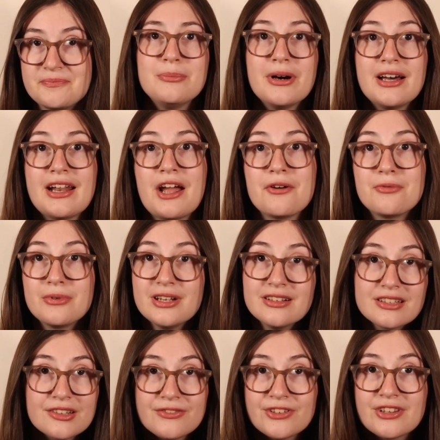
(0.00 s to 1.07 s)
But I will
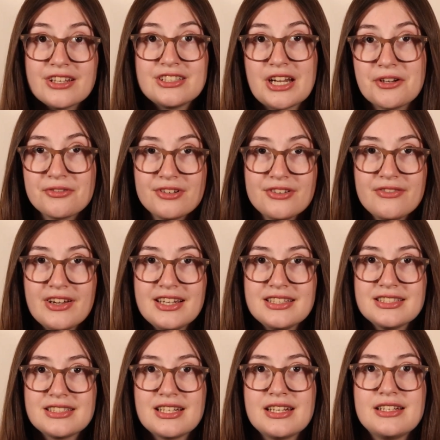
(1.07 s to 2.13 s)
give you the general
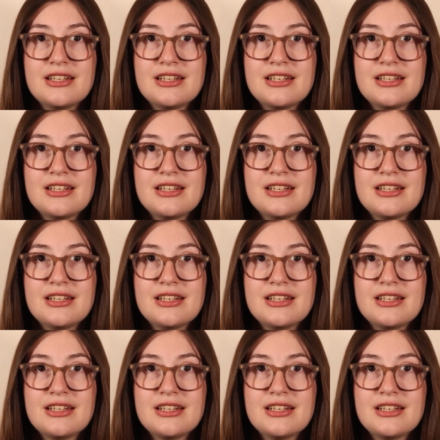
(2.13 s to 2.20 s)
advice to